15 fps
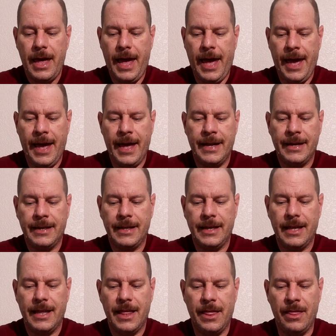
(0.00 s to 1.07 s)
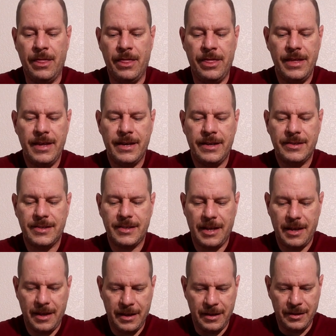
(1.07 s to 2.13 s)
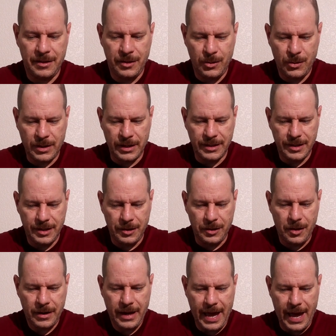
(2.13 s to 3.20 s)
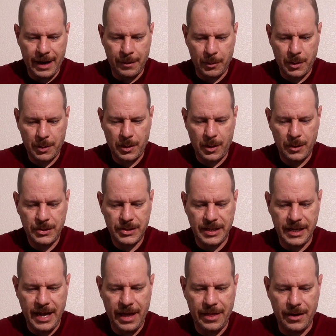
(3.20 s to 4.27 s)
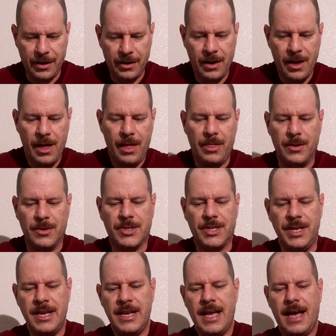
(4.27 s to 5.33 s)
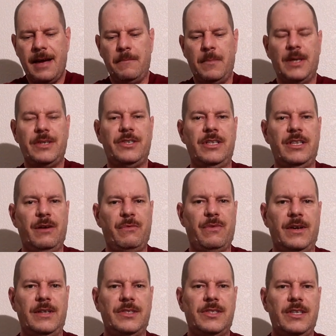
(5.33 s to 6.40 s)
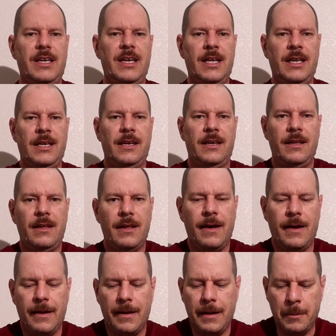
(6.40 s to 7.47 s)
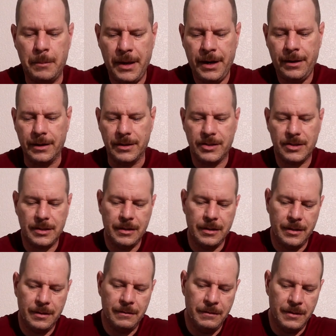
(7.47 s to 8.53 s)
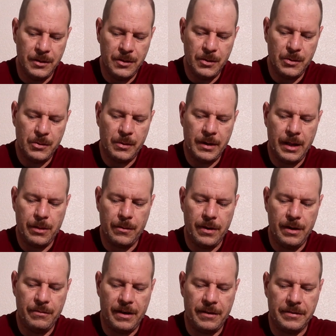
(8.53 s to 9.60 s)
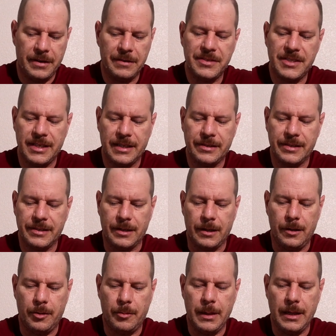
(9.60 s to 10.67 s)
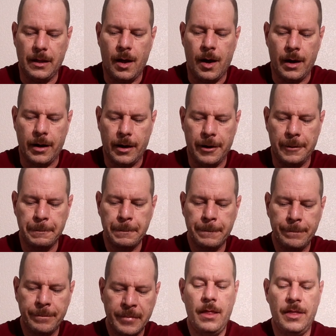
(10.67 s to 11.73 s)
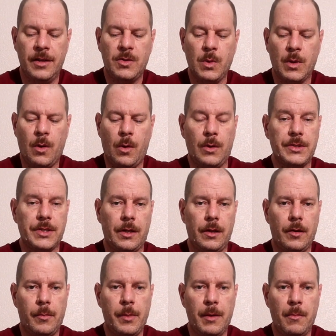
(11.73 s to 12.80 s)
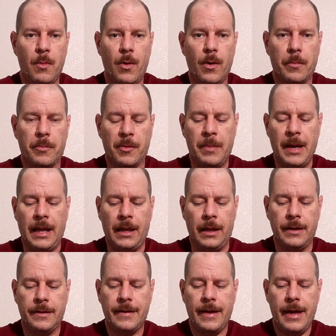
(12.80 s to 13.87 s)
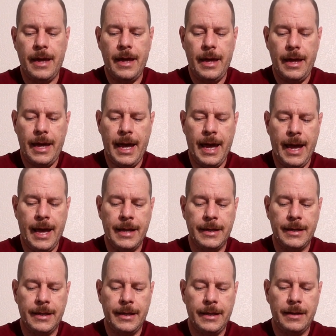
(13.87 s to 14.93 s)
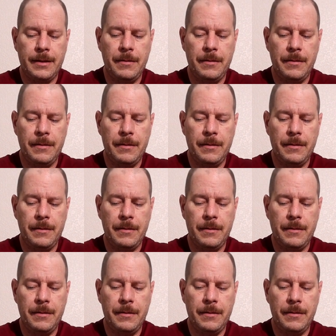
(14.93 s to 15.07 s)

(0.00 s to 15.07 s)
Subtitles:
And this, you can look at them close together. There's not much difference in appearance. The 223 5.56 is a little bit longer. This one holds a little bit more propellant and